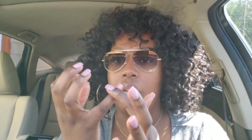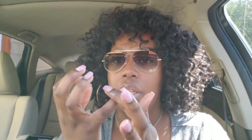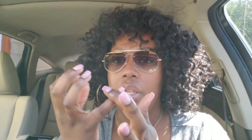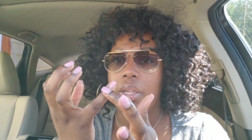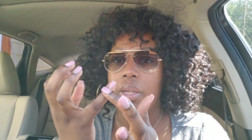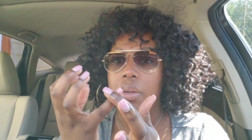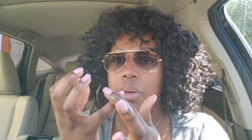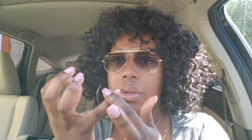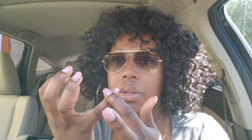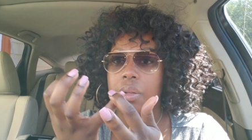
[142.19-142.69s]

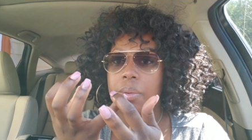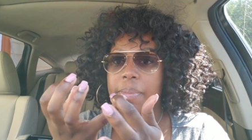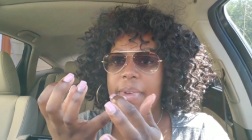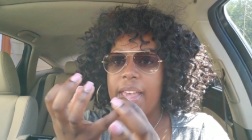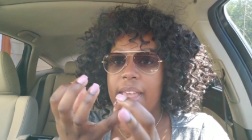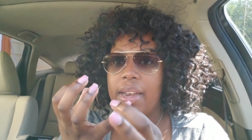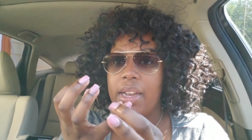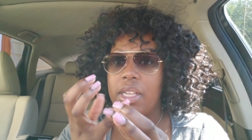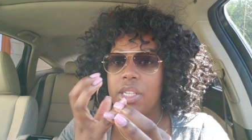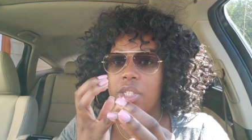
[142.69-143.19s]
cuticle
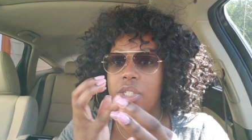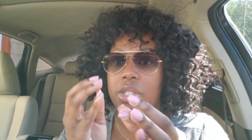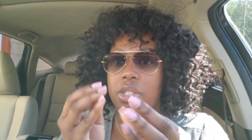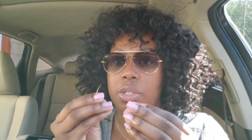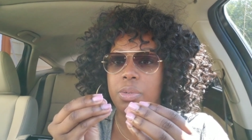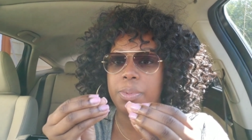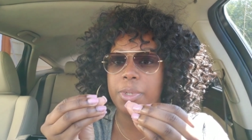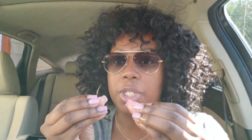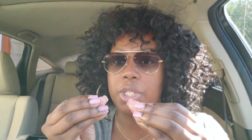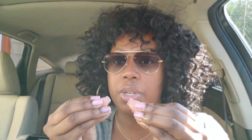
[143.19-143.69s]
bed is
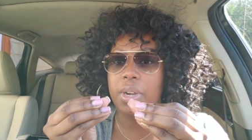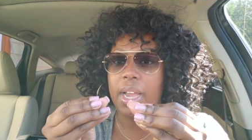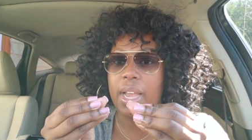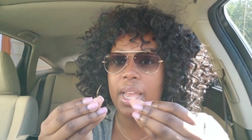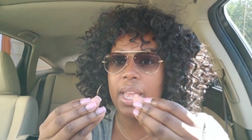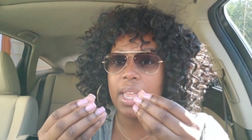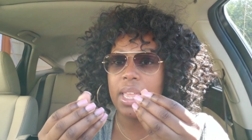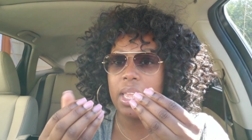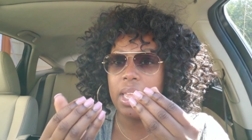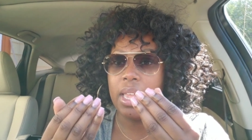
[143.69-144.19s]
super
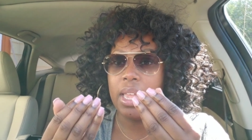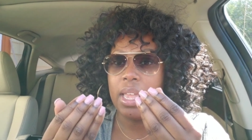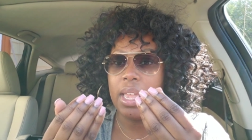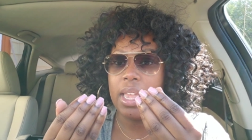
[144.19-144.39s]
dry,